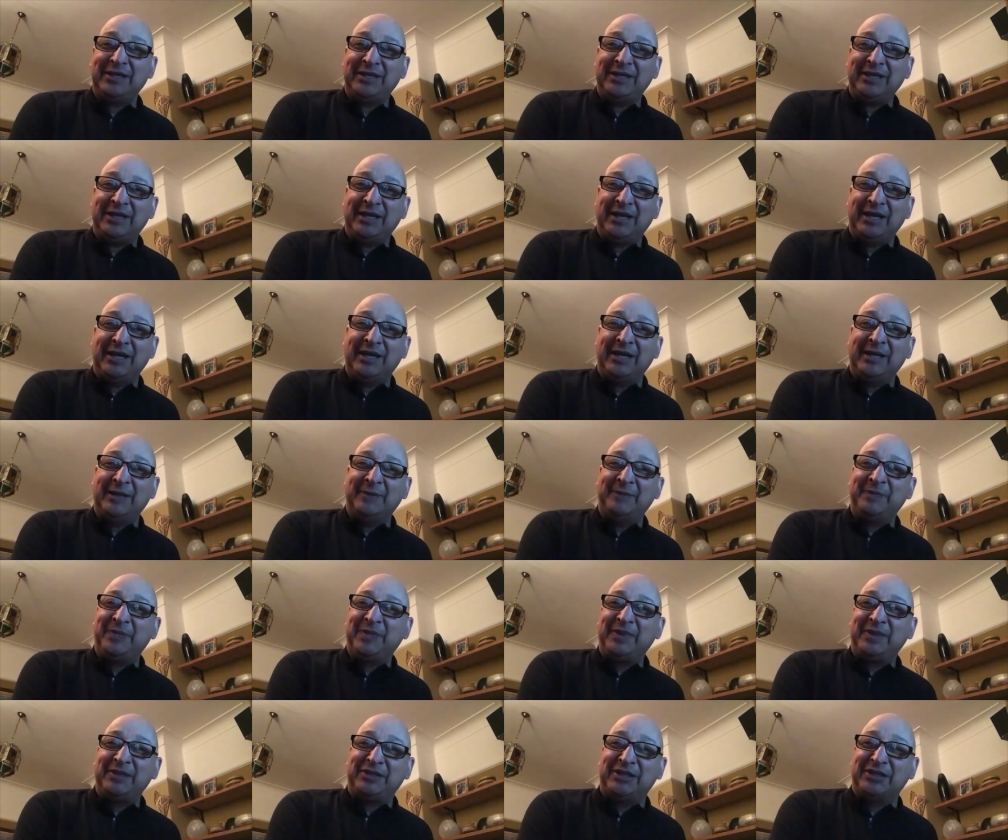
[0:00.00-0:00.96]
Um,
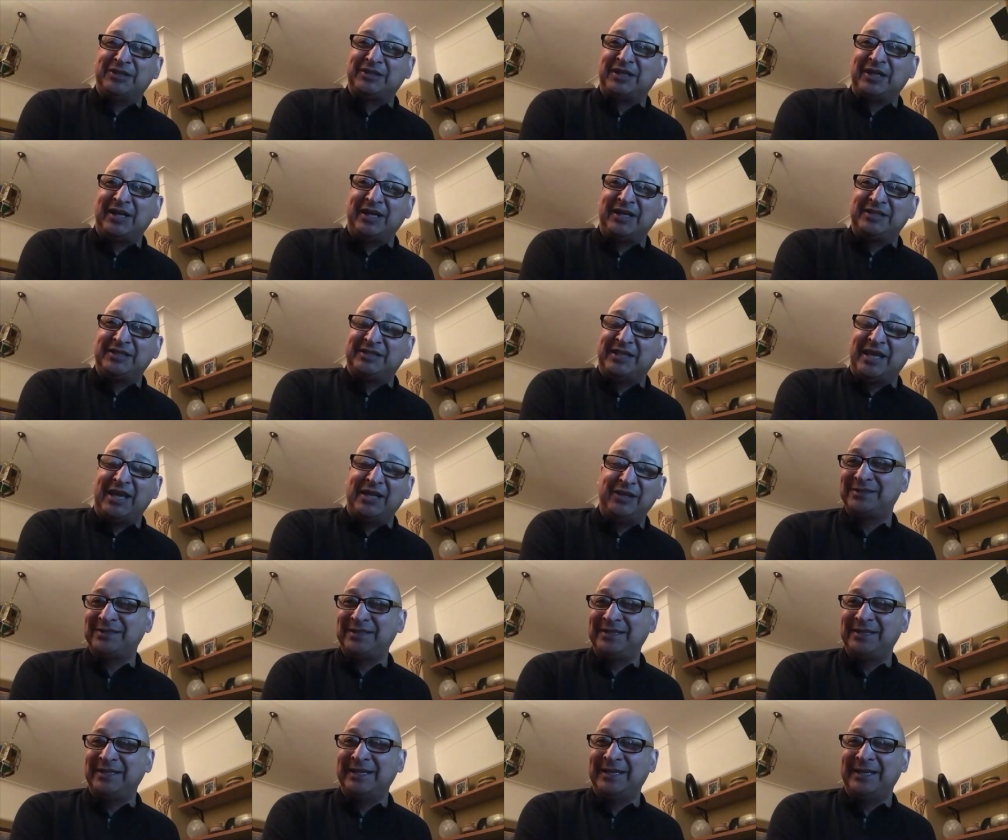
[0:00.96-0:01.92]
just going to say
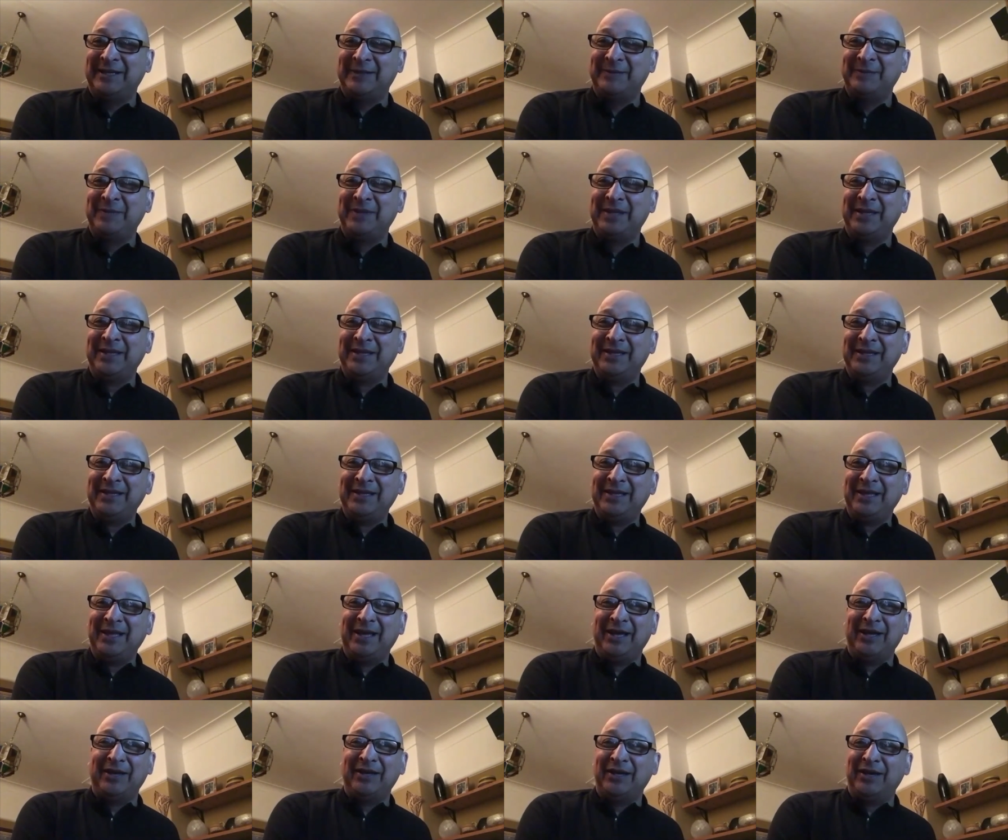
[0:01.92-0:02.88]
um,
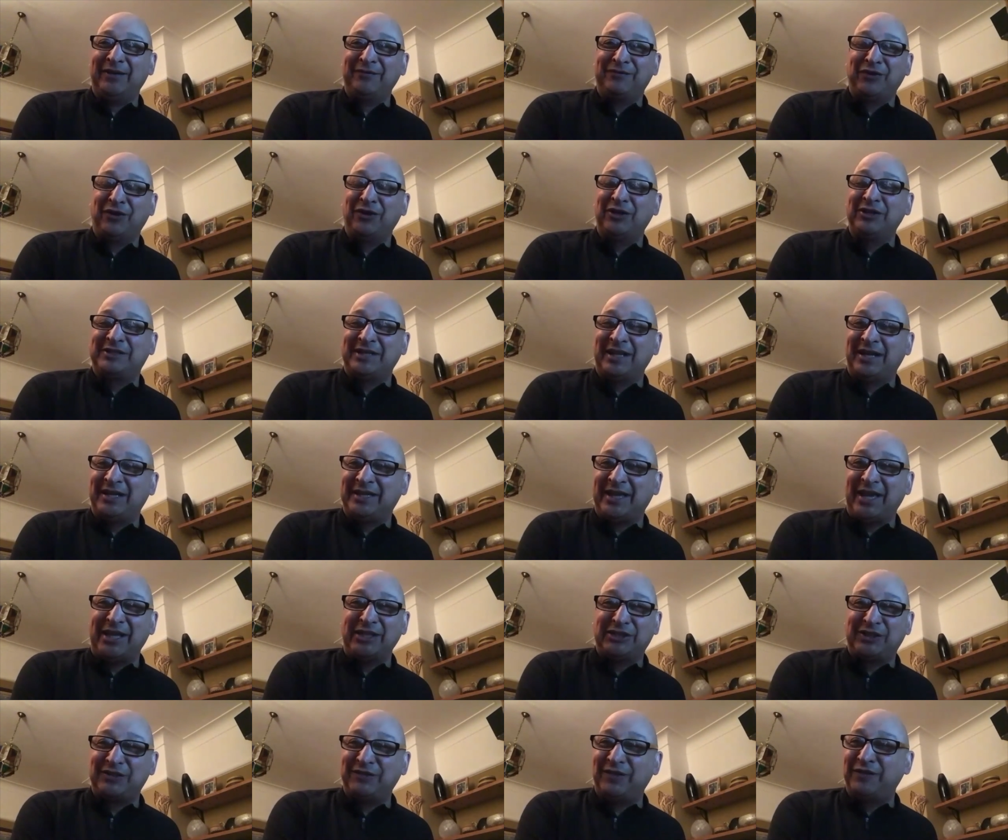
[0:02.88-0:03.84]
uh, I've got a
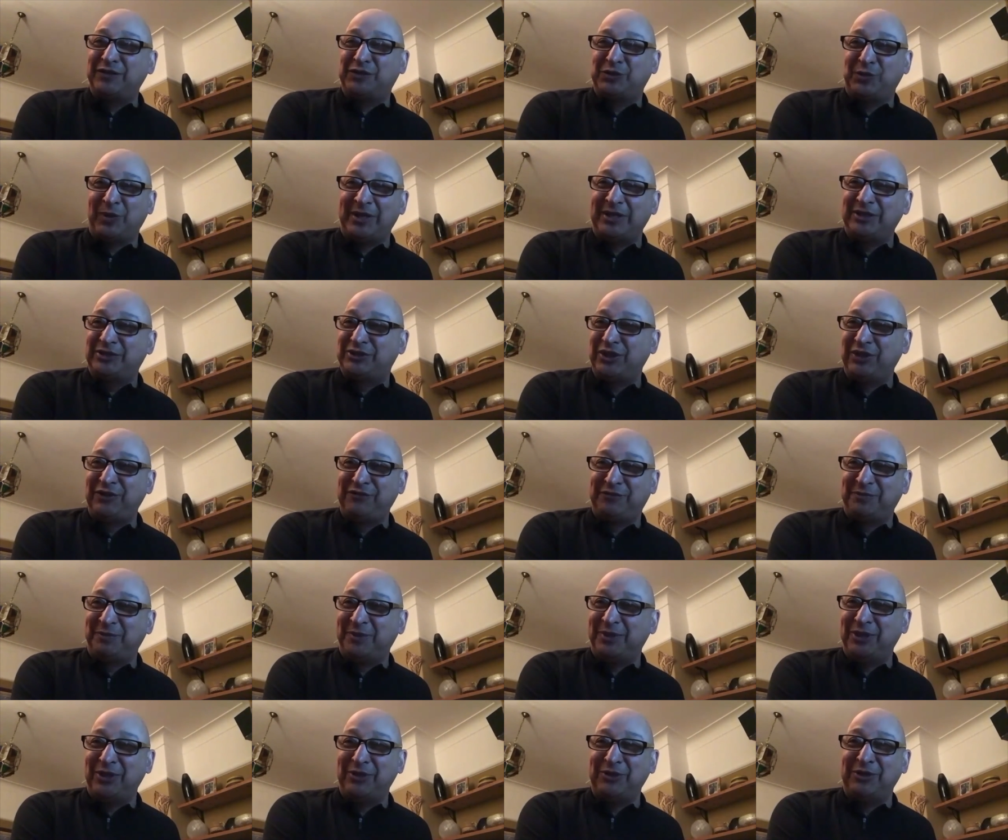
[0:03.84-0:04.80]
delegation of over 22 from
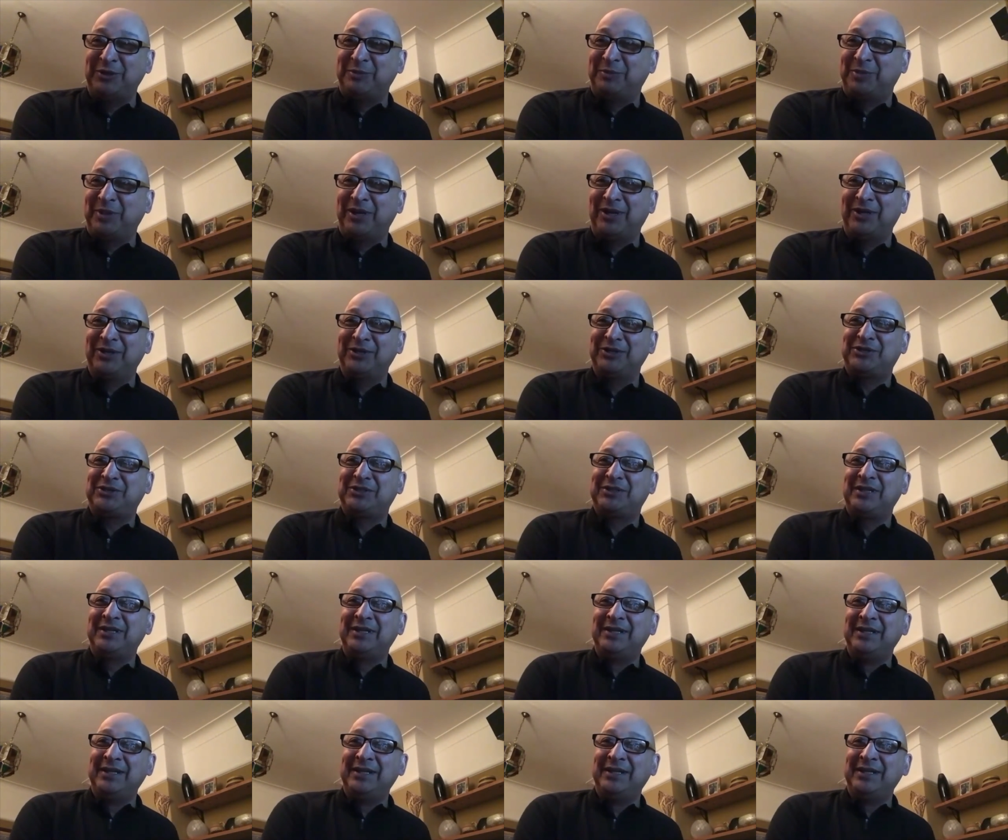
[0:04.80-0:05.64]
my union branch.